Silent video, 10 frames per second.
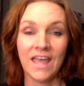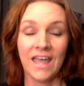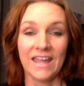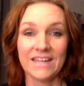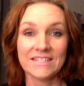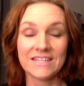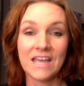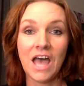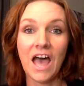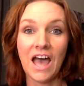and
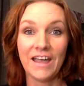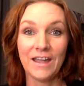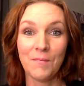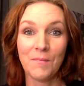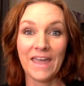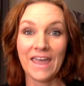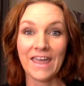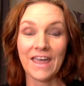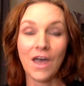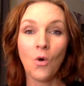I am
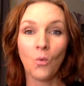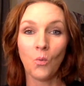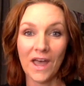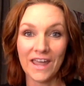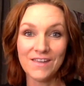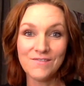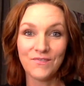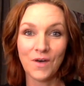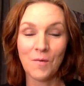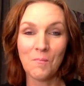a
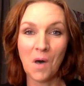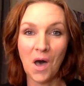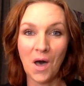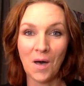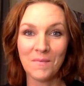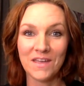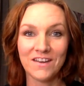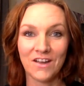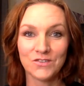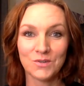wife, a mom, an
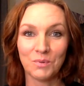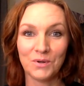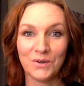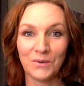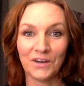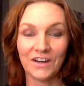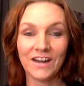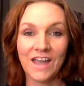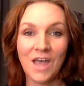entrepreneur.